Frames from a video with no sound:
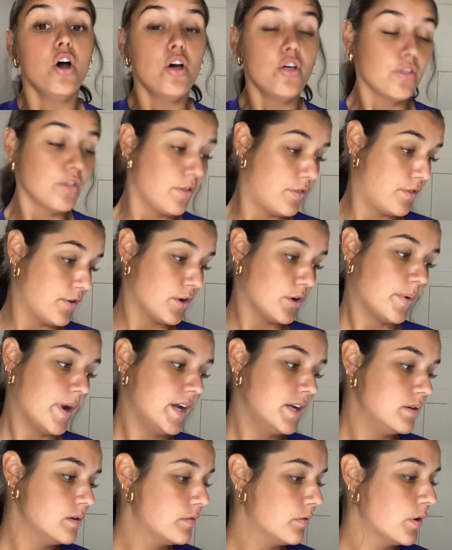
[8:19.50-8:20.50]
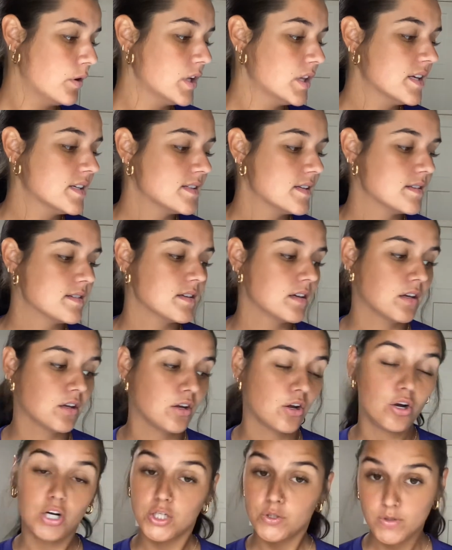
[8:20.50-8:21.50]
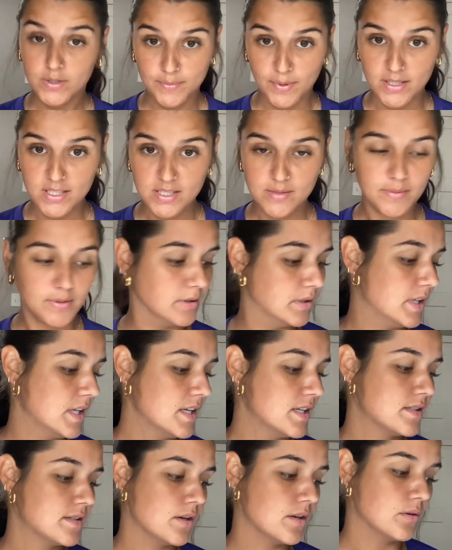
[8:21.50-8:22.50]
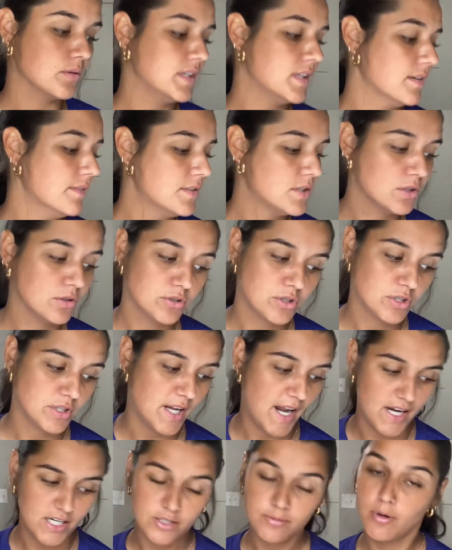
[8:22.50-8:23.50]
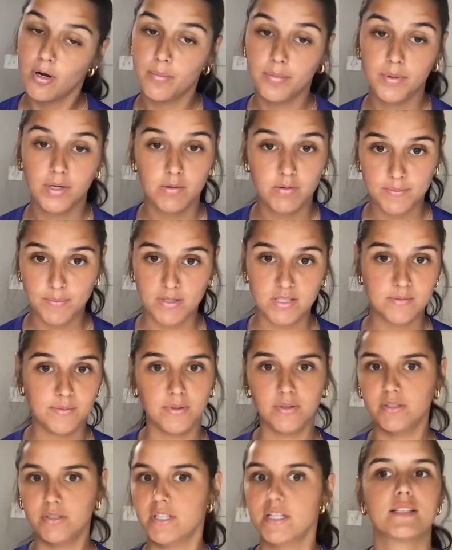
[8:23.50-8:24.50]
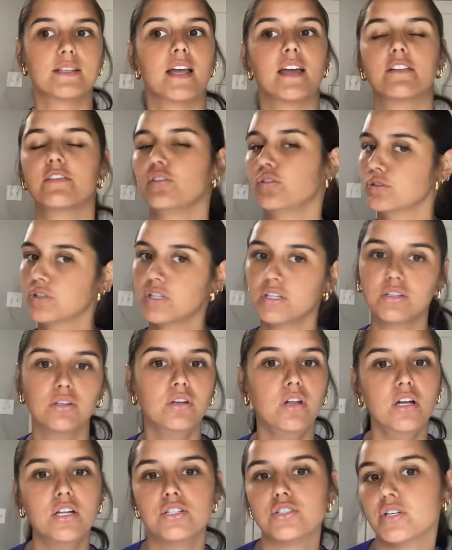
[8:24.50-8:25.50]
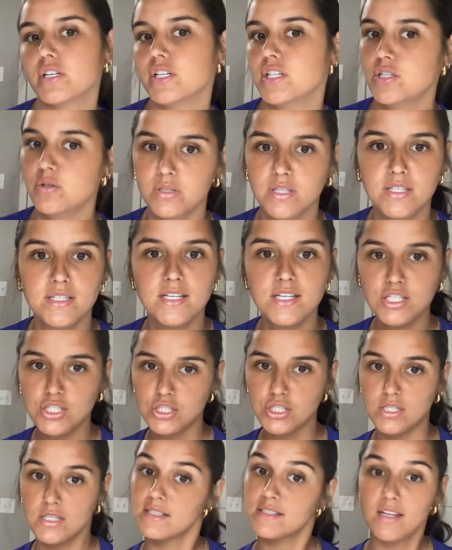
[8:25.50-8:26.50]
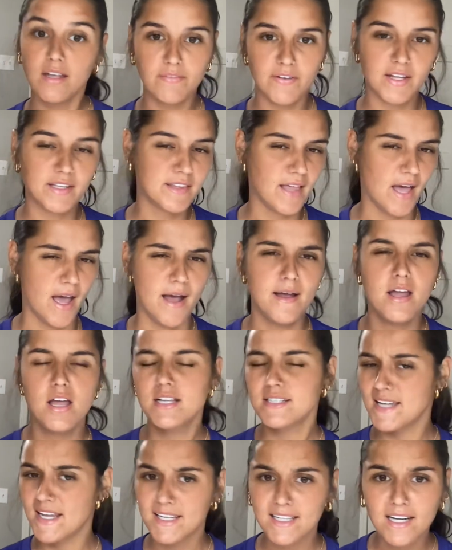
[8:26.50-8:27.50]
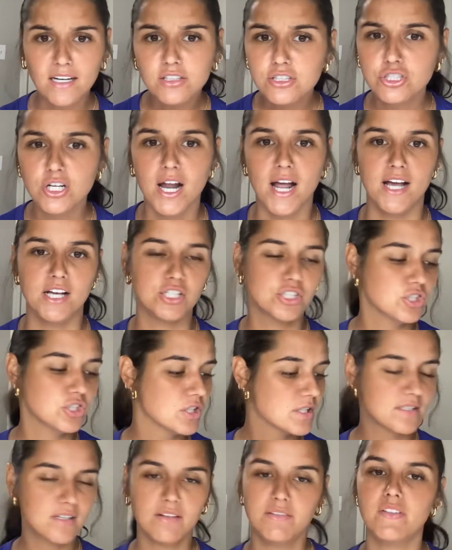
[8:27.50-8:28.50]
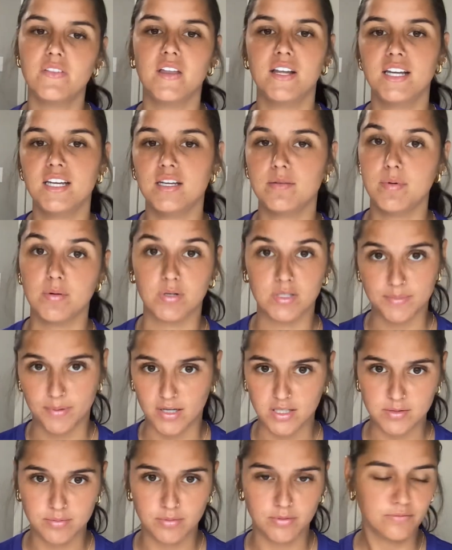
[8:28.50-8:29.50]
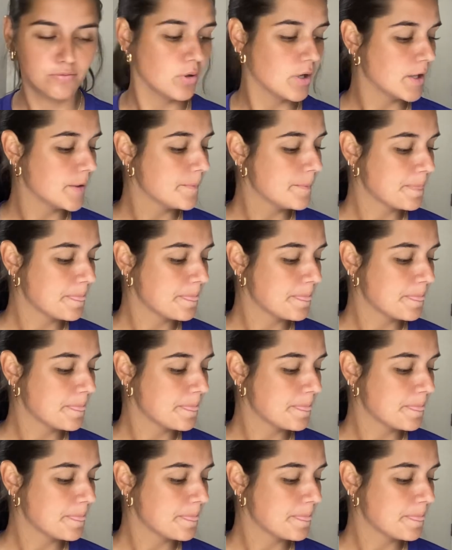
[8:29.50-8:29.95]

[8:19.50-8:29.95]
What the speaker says: The third way to avoid this is encourage responsibility. So give children age-appropriate responsibilities like folding the laundry, doing the dishes, stuff like that, taking out the trash, just stuff that they need to be responsible for.